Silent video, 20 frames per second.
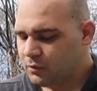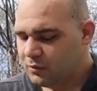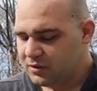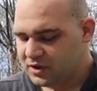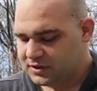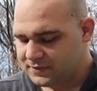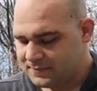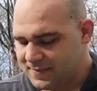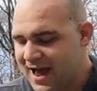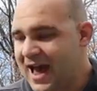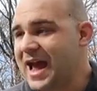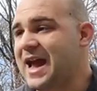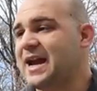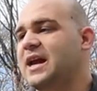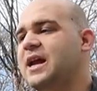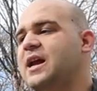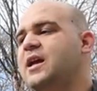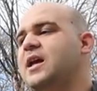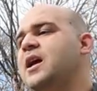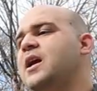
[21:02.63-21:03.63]
with this
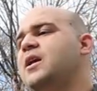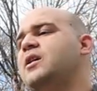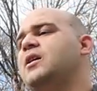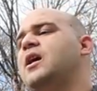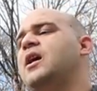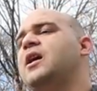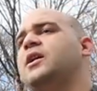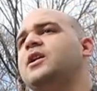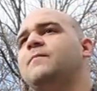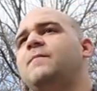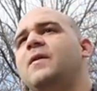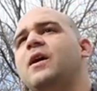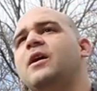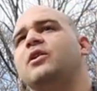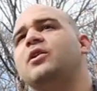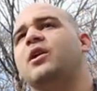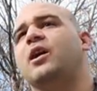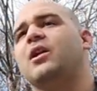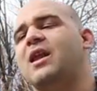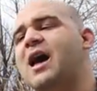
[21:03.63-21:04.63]
bag and uh,
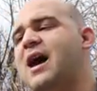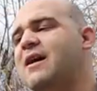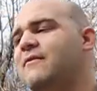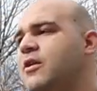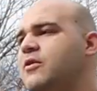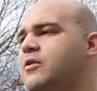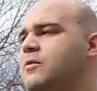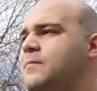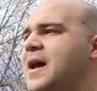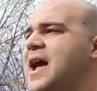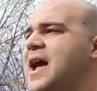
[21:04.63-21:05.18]
compared to a lot of other